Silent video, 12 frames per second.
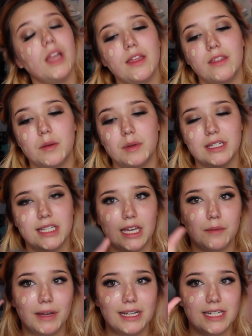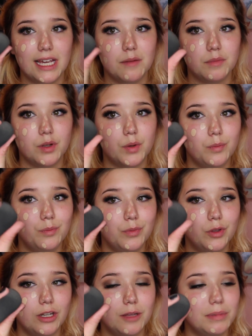and then I'm gonna take my damp
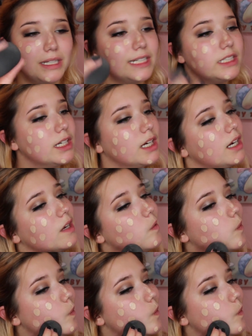beauty blender